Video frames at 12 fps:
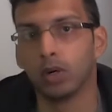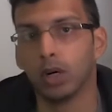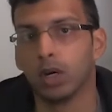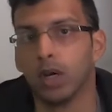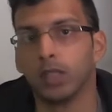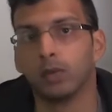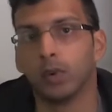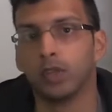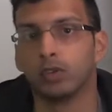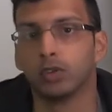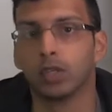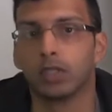Otherwise,
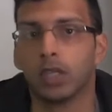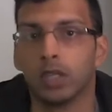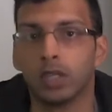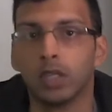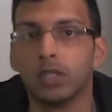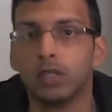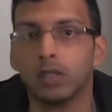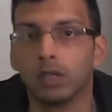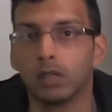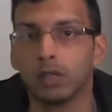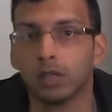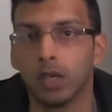you're not getting any
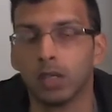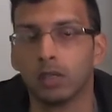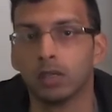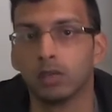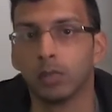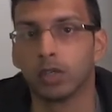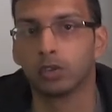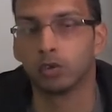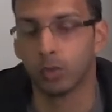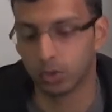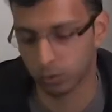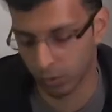detail and too
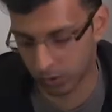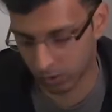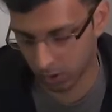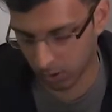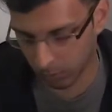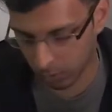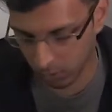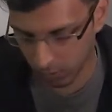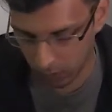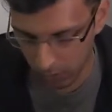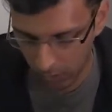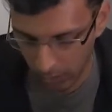much noise in the images.